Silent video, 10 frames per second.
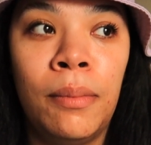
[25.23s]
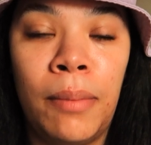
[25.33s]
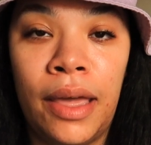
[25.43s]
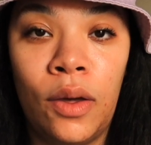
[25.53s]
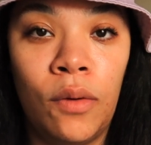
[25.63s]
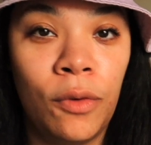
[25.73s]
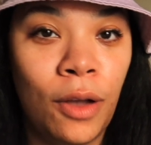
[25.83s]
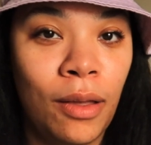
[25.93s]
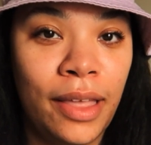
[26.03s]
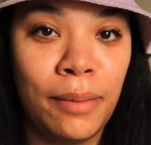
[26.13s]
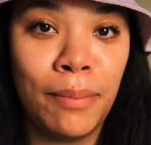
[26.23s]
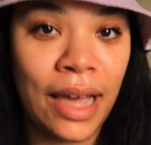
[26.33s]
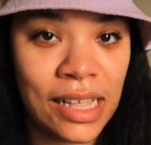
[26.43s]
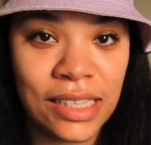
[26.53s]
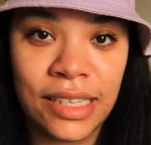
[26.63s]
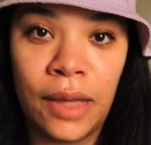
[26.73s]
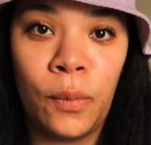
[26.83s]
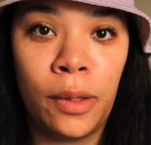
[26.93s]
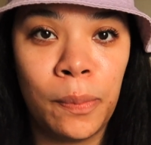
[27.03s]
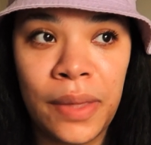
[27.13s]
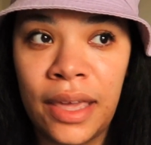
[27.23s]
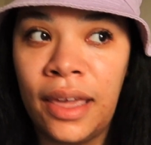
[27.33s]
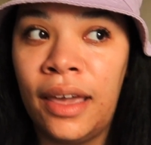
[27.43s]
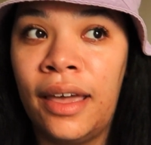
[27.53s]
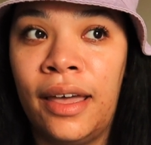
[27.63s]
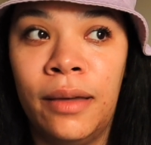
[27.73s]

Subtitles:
my overall mindset, well-being,